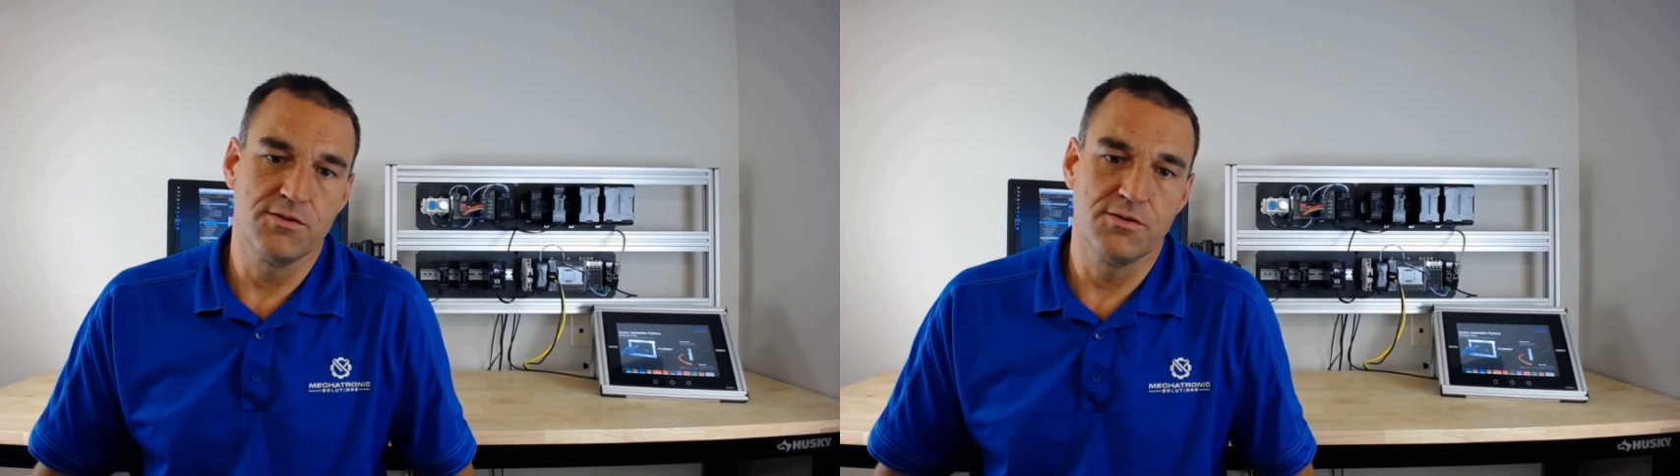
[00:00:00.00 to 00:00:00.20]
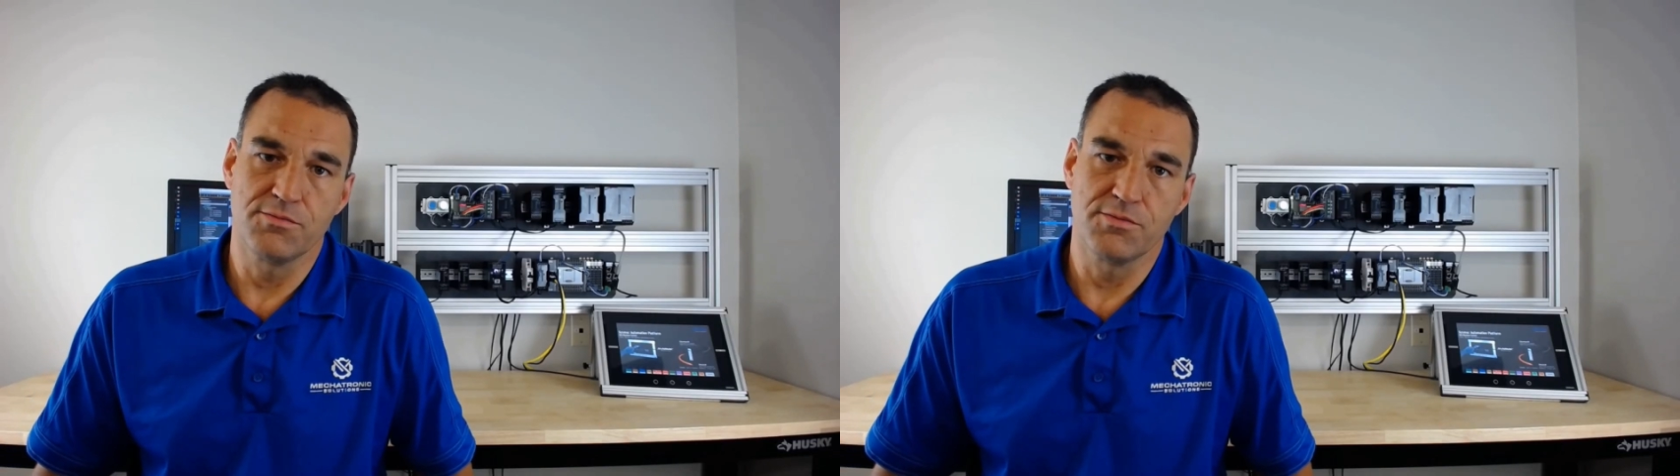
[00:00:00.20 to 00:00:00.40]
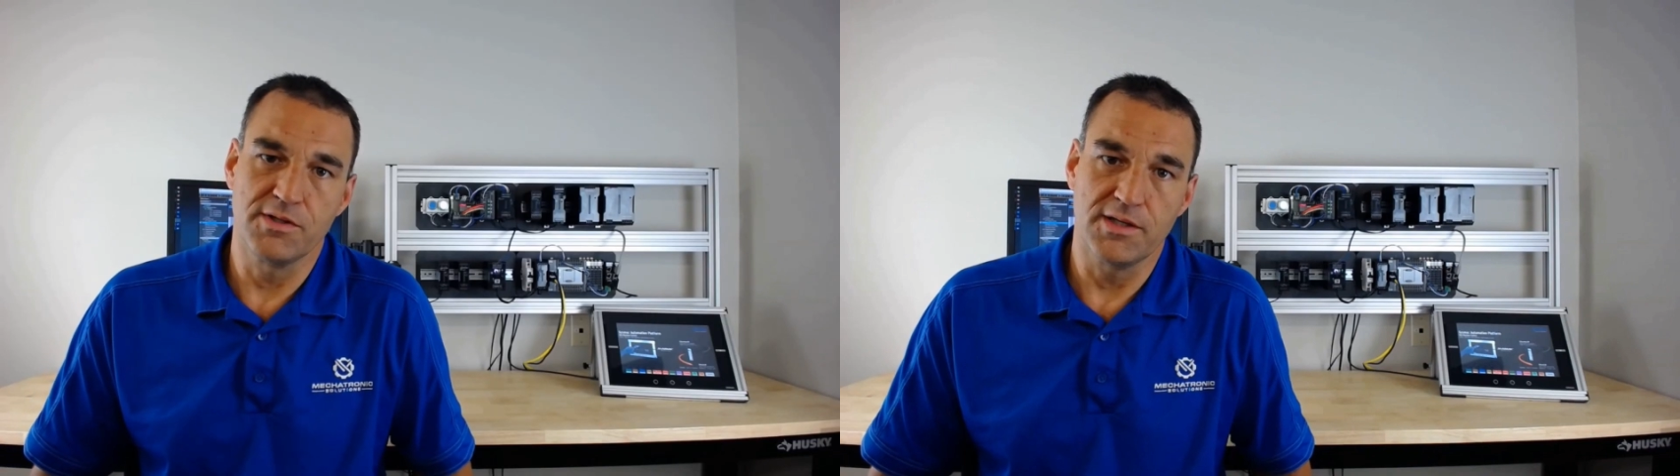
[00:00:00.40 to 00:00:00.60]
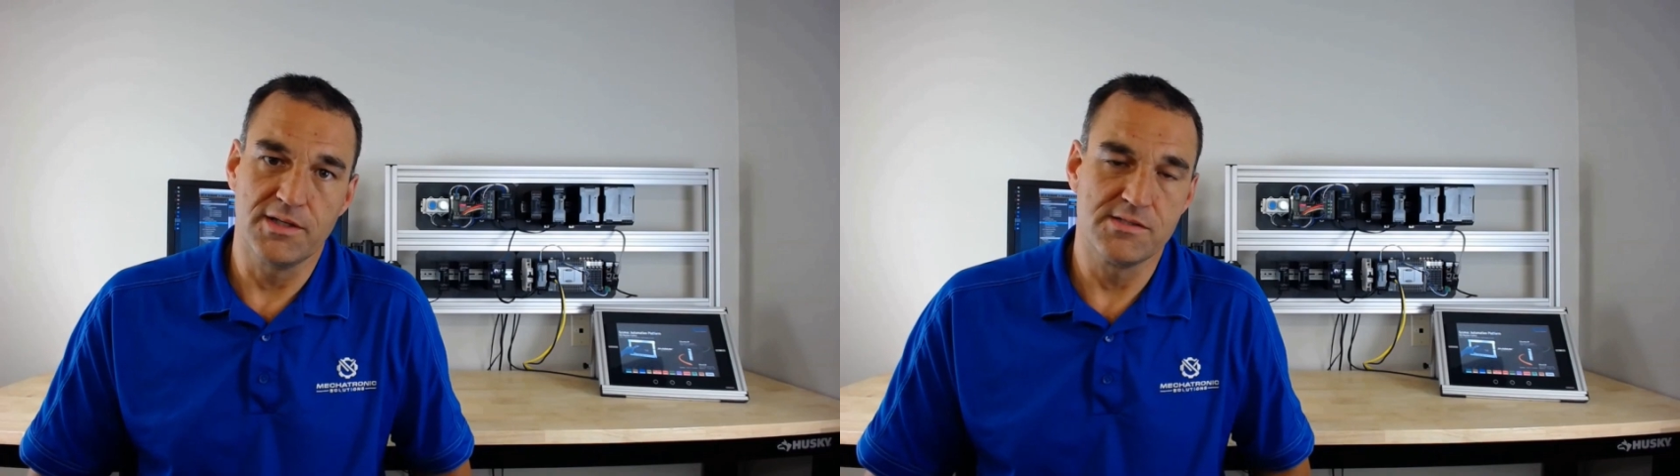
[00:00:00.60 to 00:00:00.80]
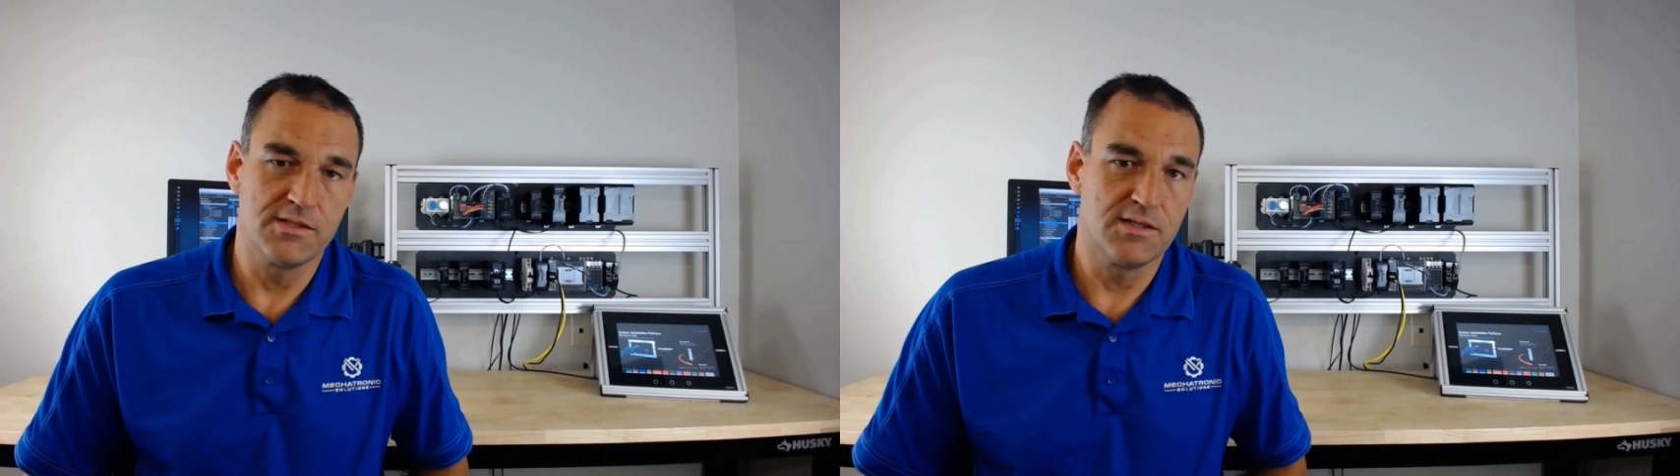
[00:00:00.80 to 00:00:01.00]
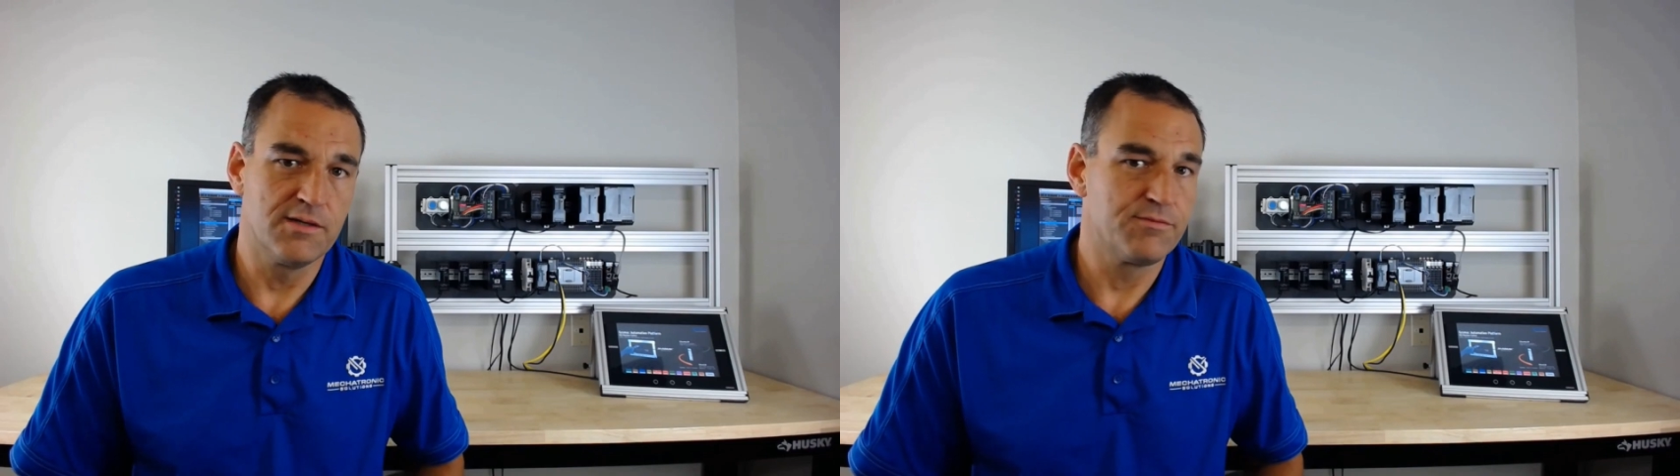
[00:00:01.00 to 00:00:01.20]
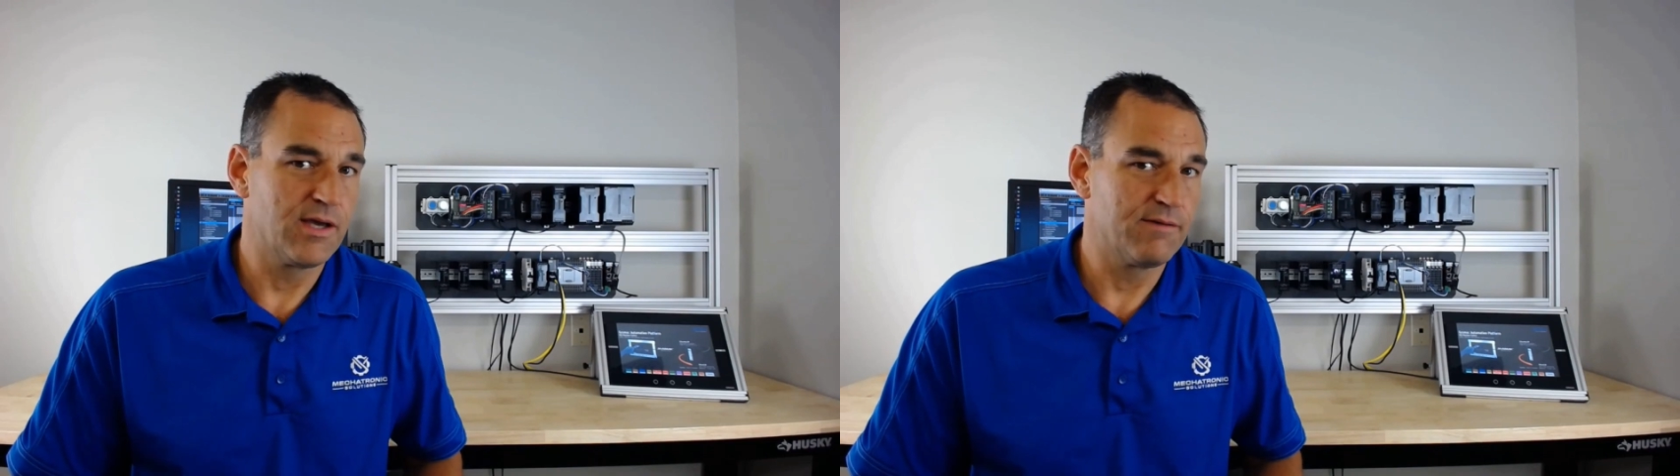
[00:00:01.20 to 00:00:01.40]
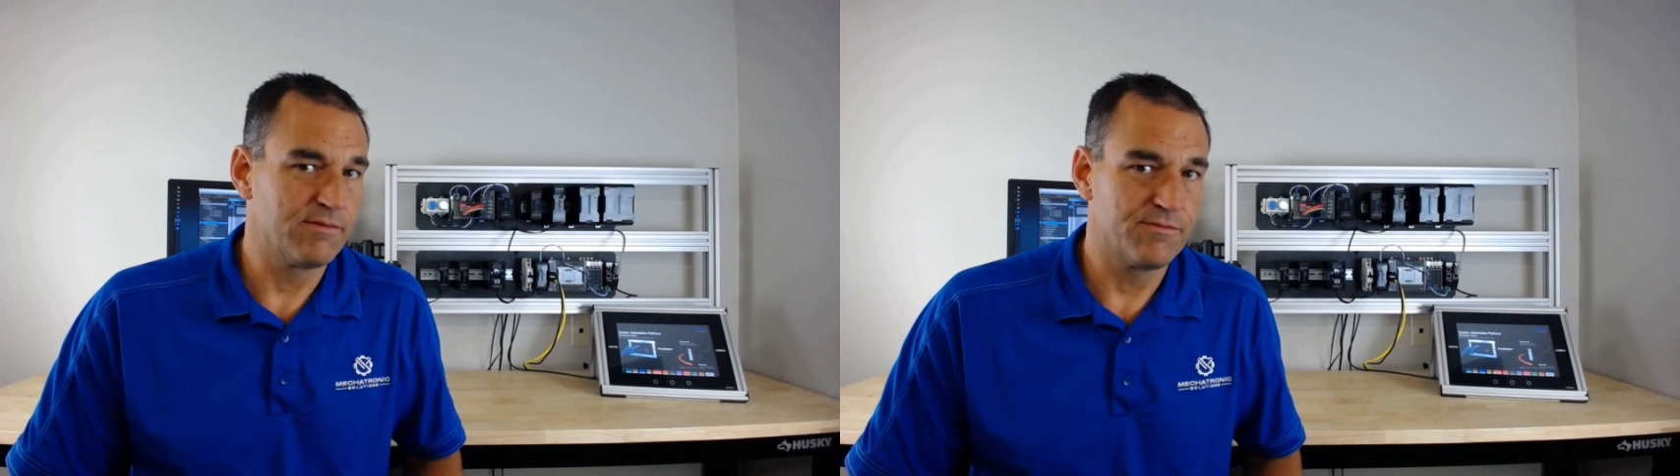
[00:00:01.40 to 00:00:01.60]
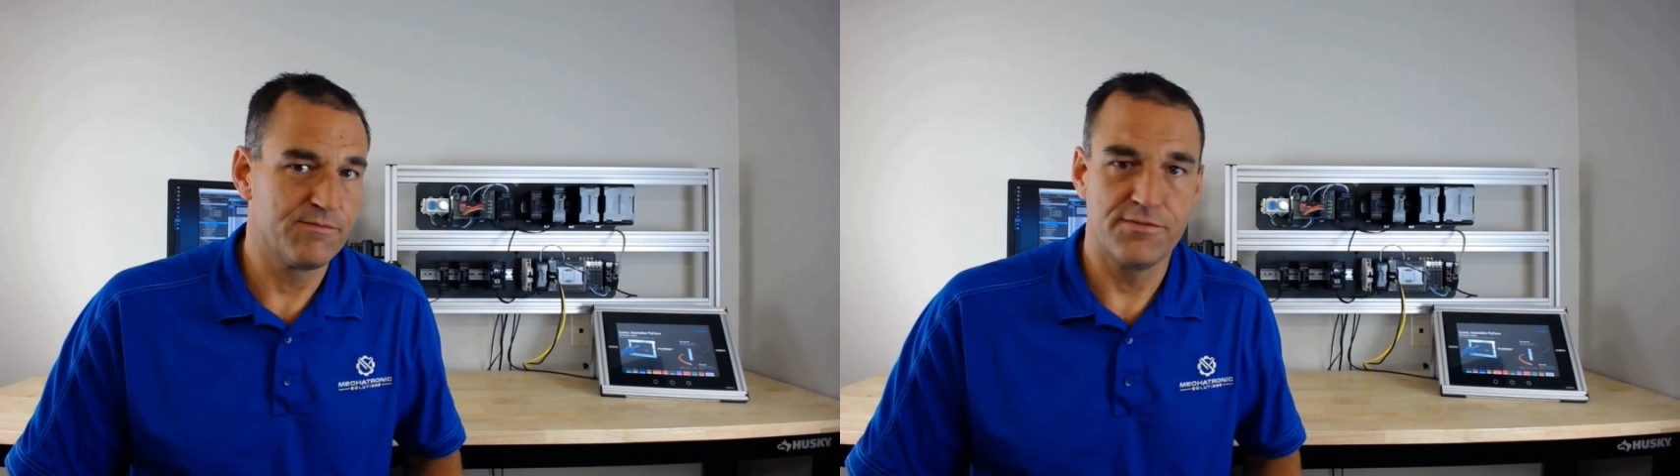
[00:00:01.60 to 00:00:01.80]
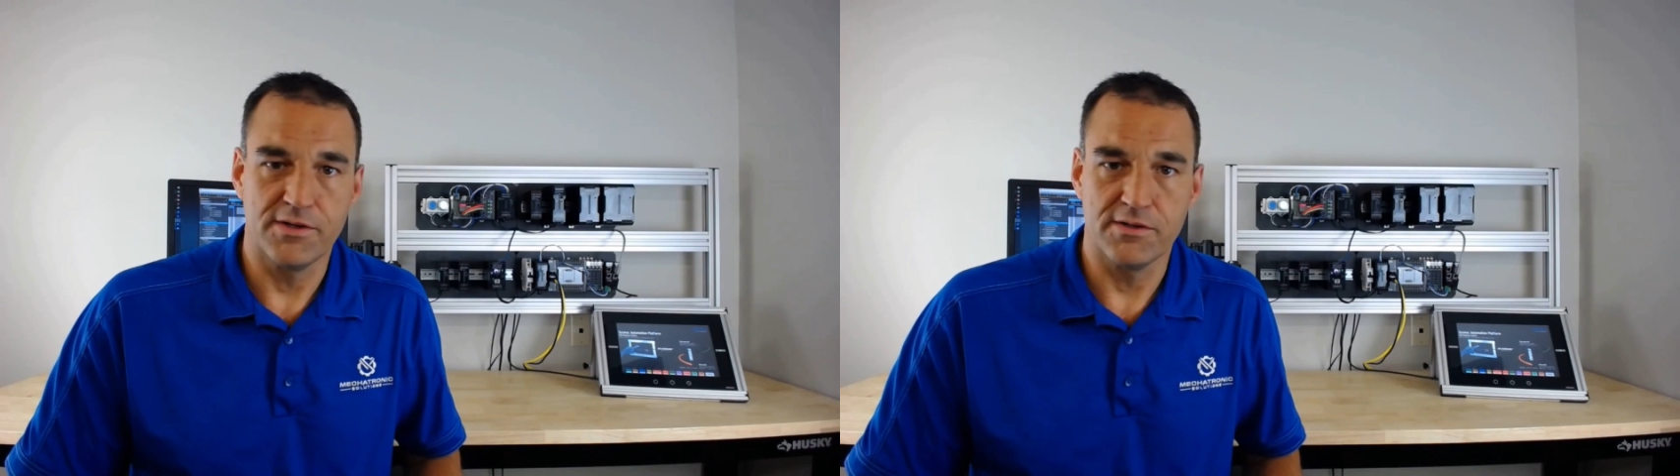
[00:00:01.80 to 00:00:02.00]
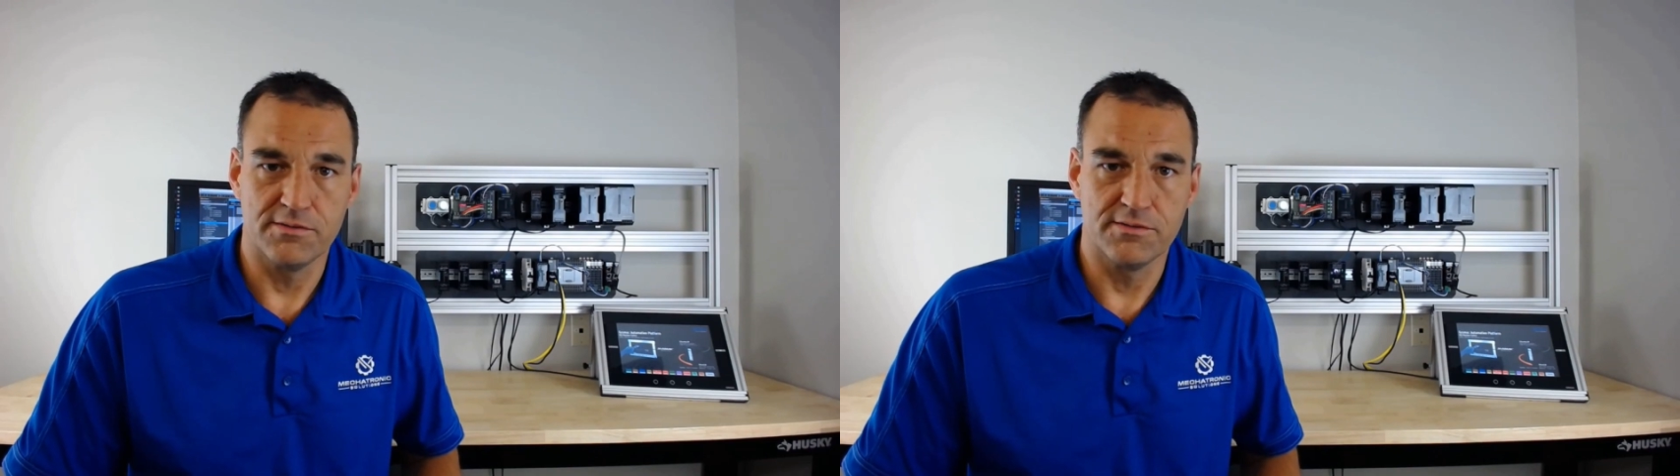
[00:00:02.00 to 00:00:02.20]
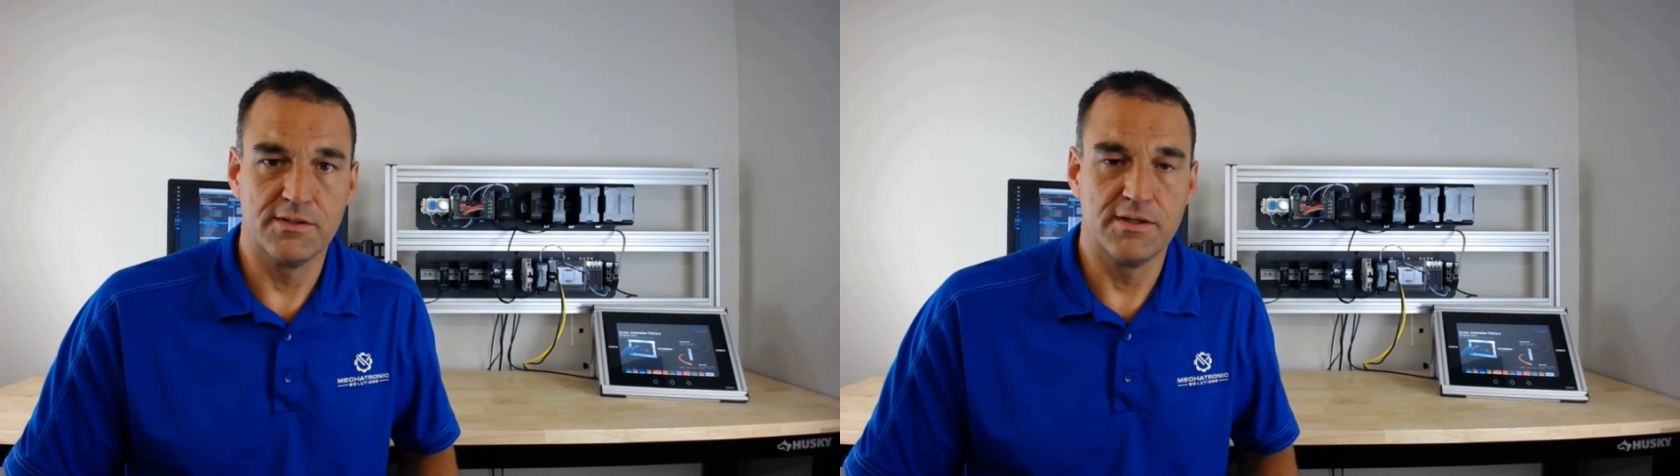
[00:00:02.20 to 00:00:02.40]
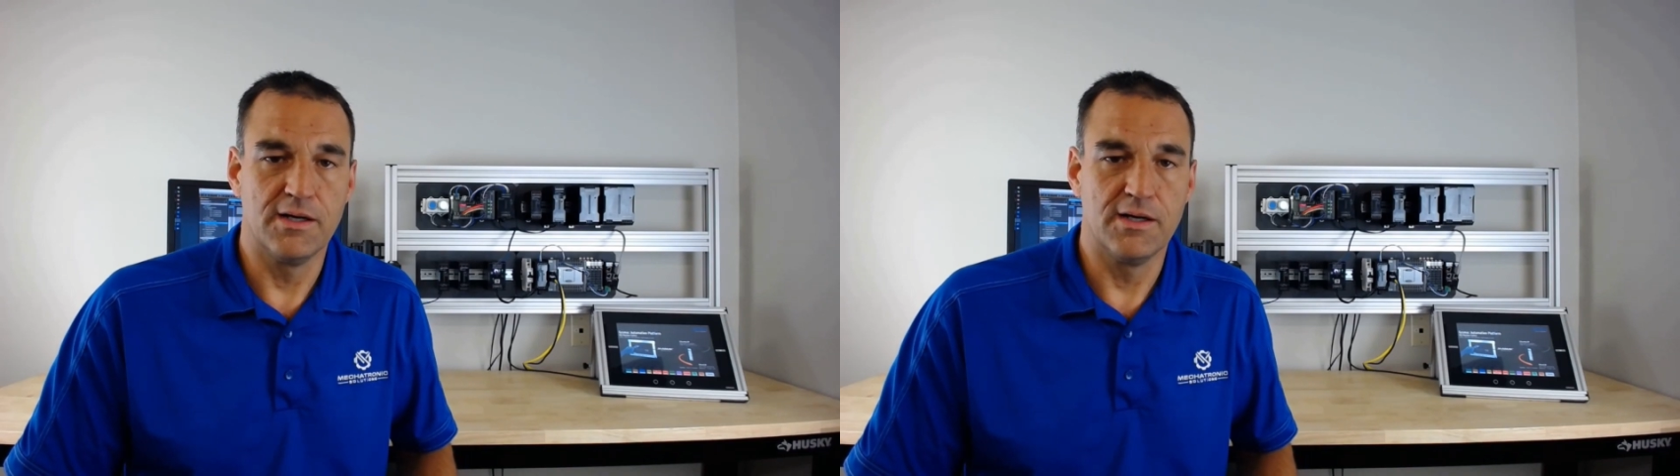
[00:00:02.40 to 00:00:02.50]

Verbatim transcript: so really easy if you have a ferrule